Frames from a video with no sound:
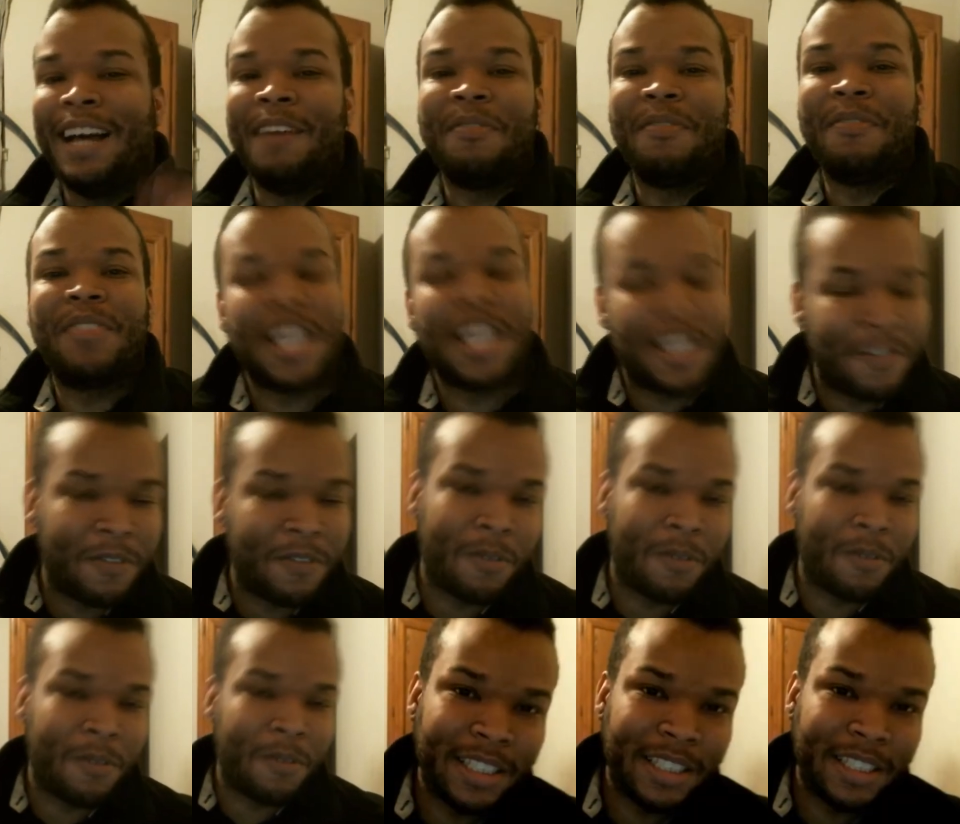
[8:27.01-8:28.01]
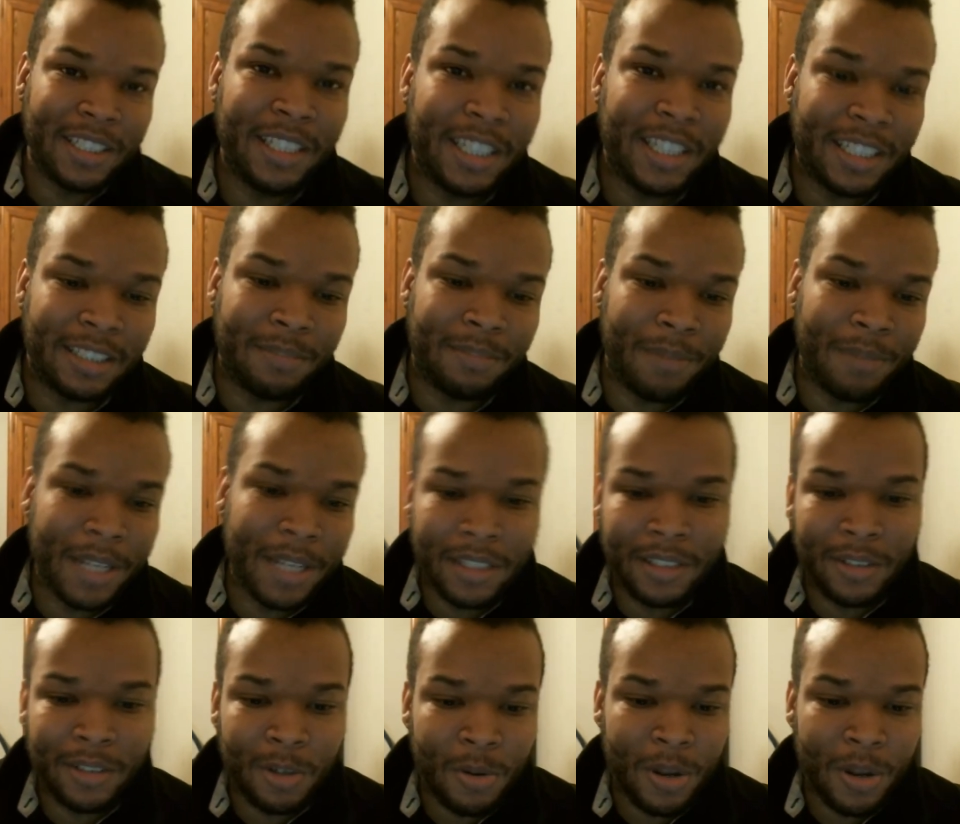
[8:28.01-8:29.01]
Thank you for watching. It's been a
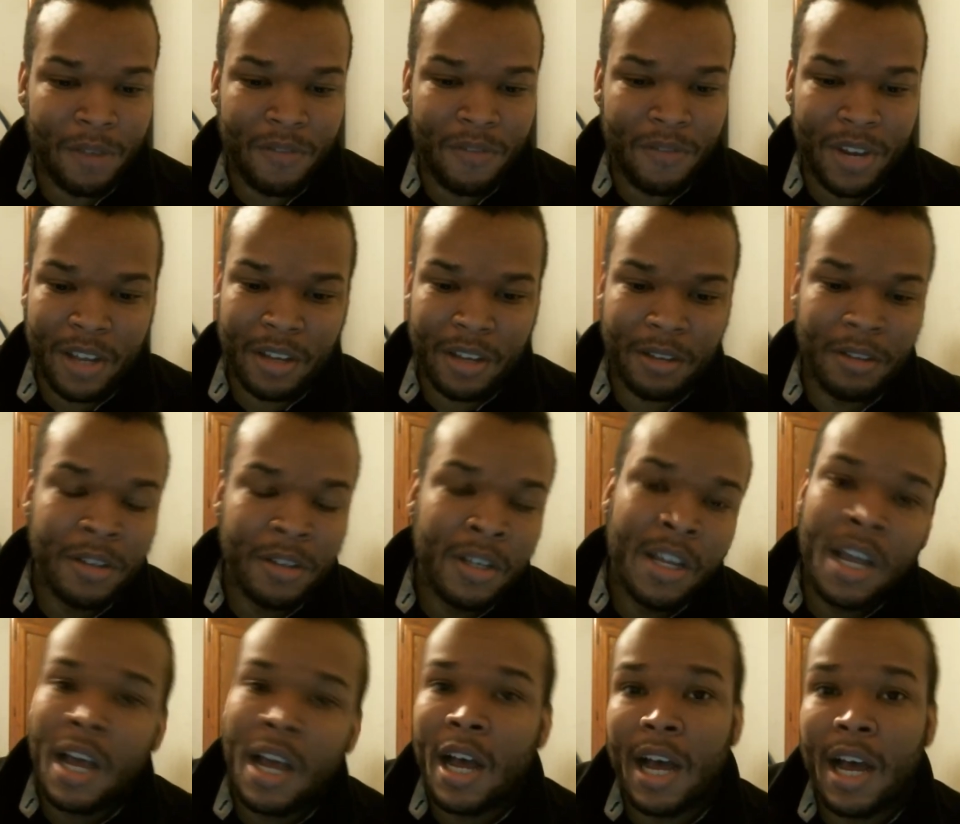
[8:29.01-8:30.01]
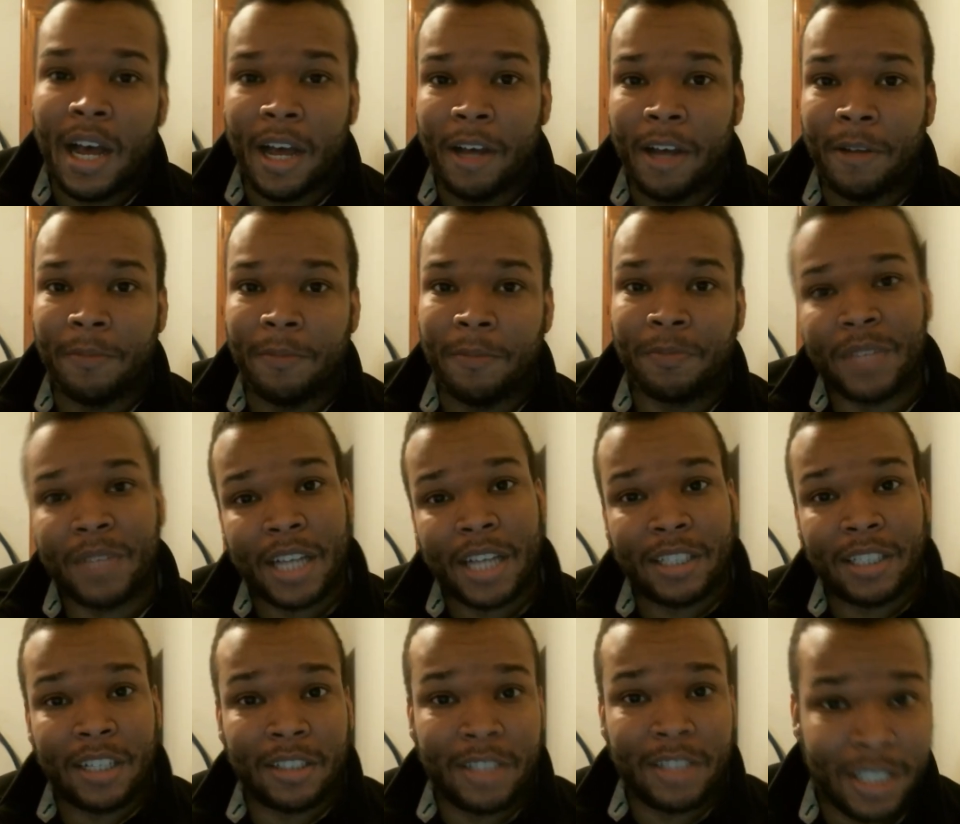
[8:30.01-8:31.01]
little quick video. I'll
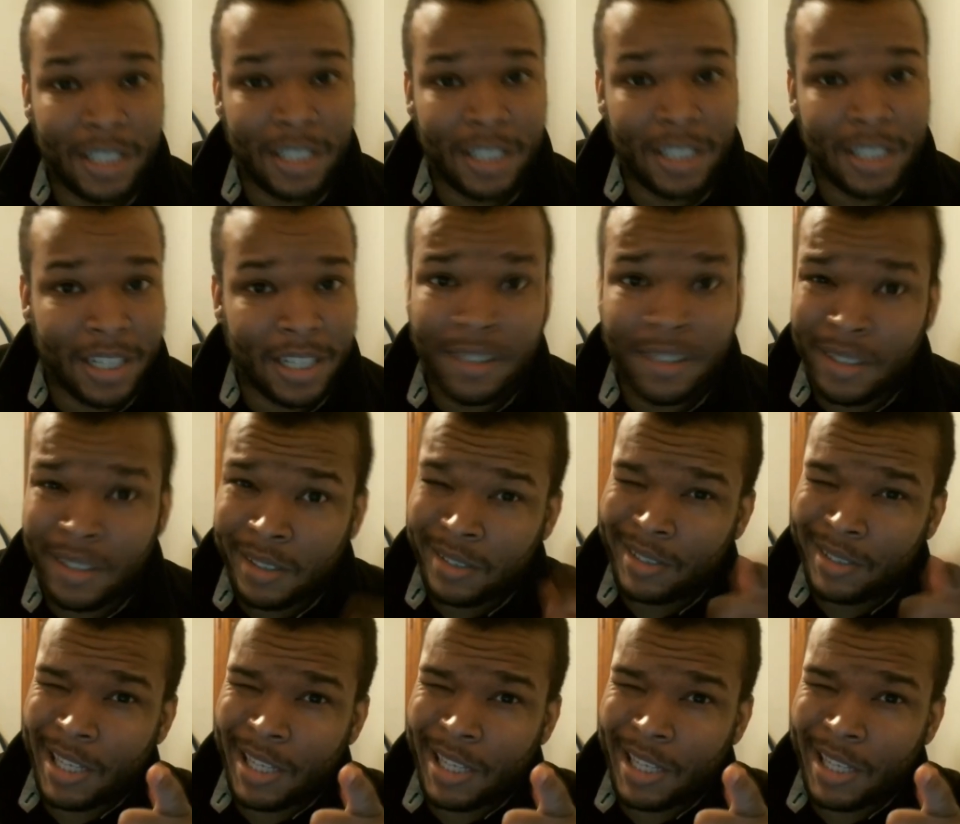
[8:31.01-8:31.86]
talk to you later. Stay